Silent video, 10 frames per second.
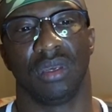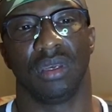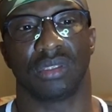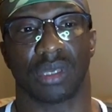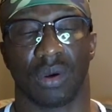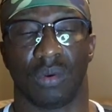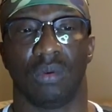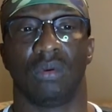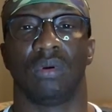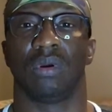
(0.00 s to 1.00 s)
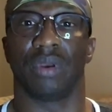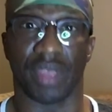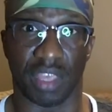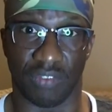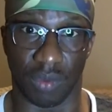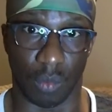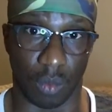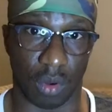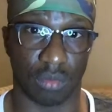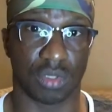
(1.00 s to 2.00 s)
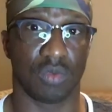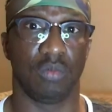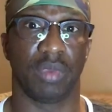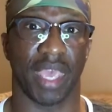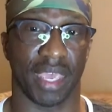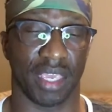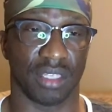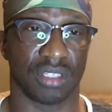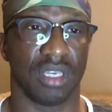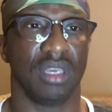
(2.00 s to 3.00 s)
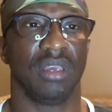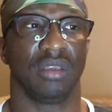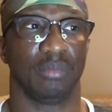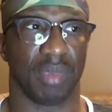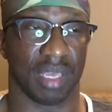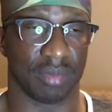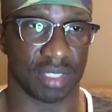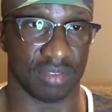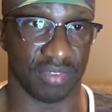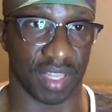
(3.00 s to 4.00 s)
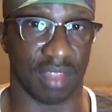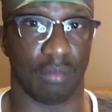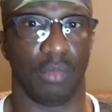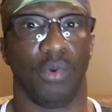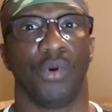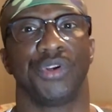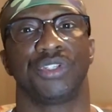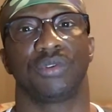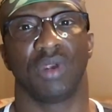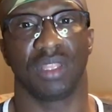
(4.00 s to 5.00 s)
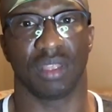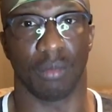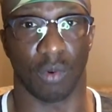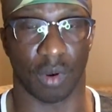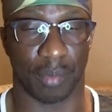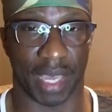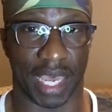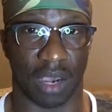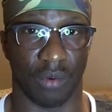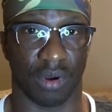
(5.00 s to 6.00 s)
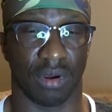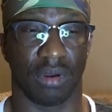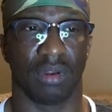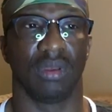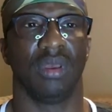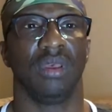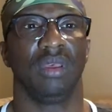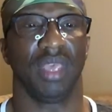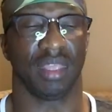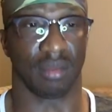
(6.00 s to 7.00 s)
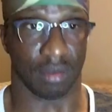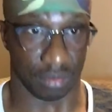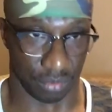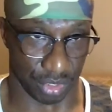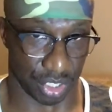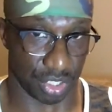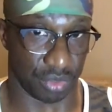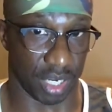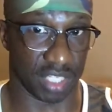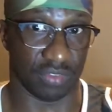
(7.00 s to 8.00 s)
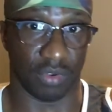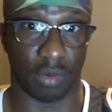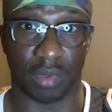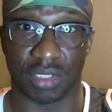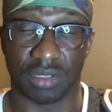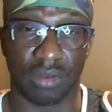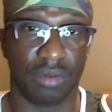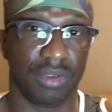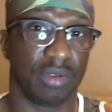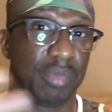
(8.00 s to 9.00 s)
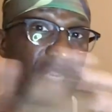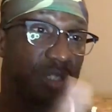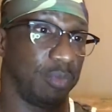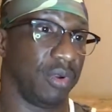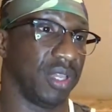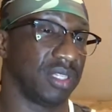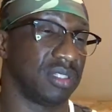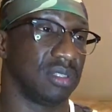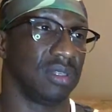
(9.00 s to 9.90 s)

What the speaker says: So if you want to gauge, be able to develop more strength and more power, which is transferable to your bench press,